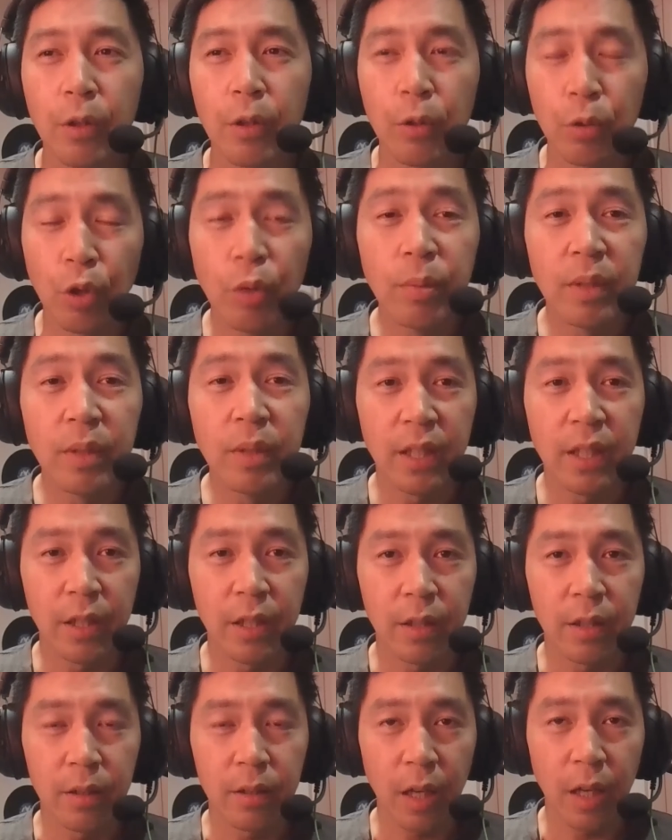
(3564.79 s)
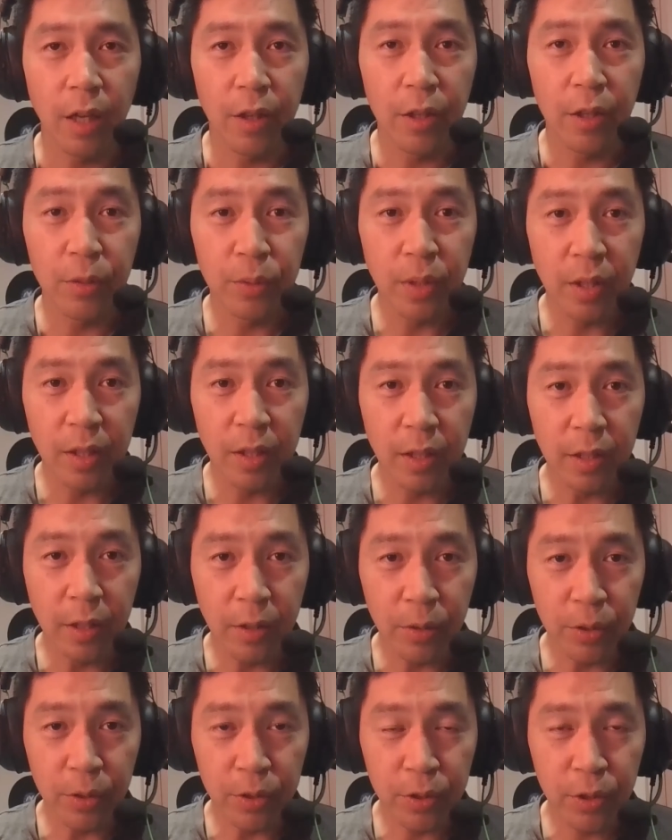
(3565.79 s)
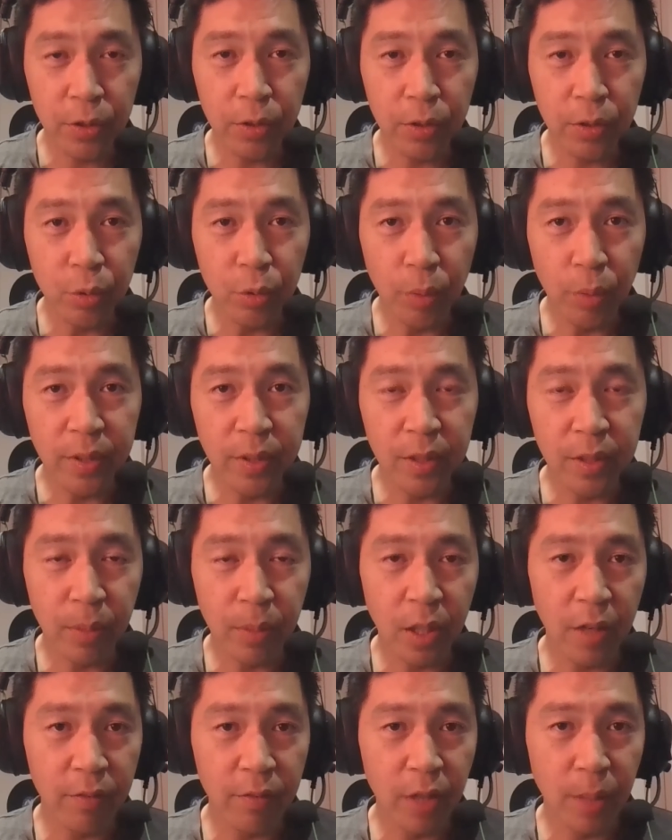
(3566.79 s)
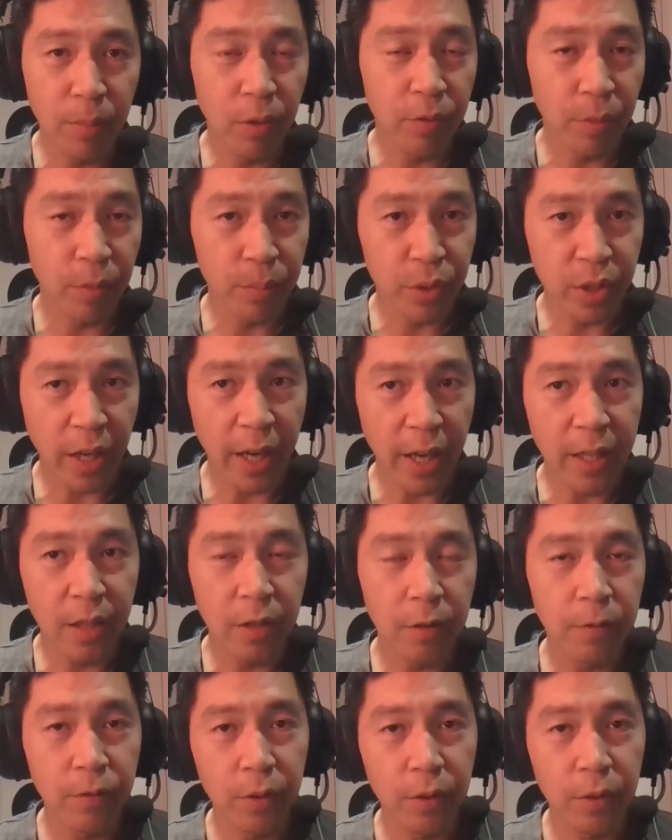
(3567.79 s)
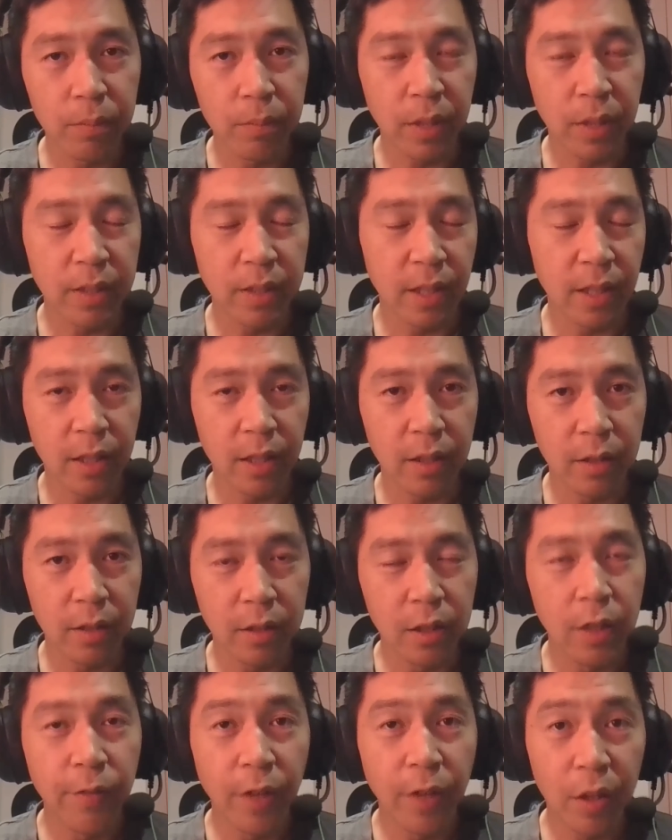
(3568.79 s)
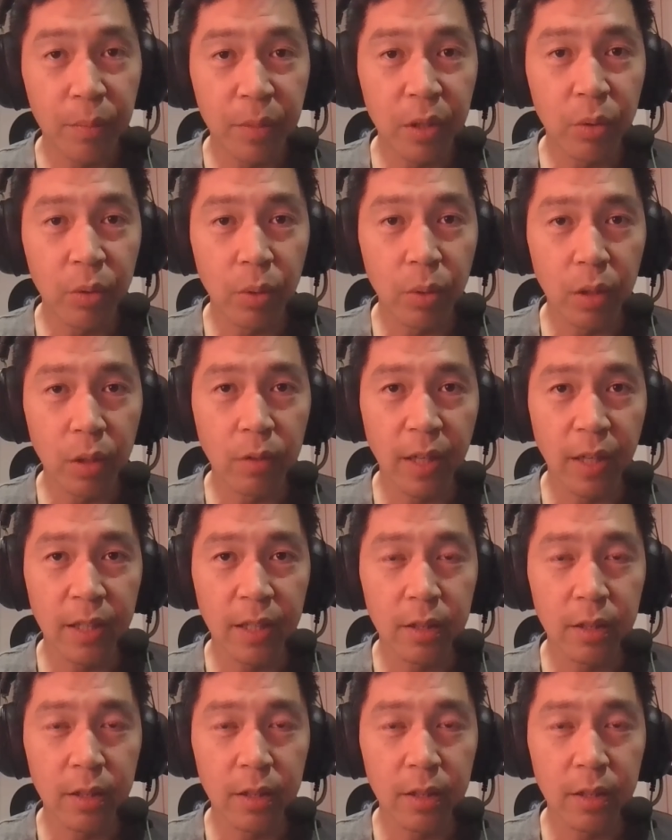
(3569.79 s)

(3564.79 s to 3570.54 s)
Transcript: globally, uh, there, there is still enormous supply of labor from China and from, let's say, the developing world,